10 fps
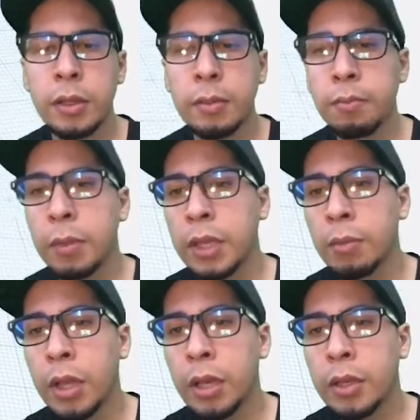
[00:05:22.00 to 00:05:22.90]
Make them
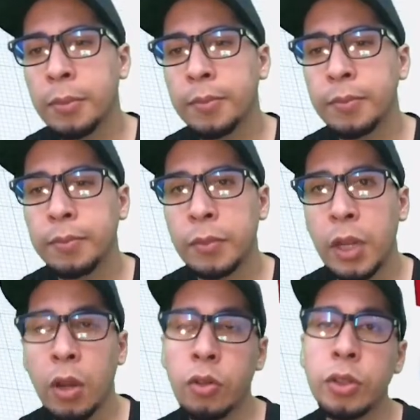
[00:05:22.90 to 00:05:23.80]
black.
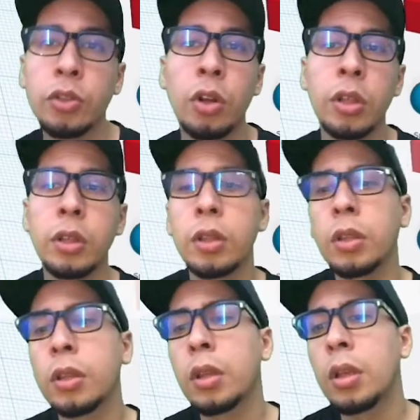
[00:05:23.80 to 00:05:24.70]
Click on the solid
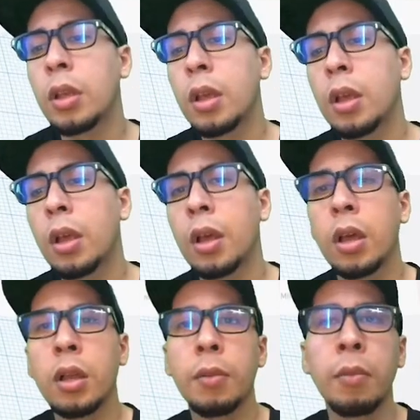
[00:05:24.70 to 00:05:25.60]

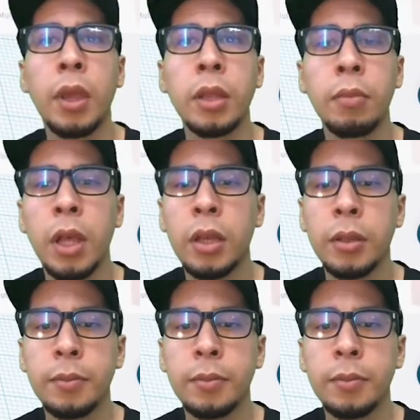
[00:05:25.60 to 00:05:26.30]
and make them black.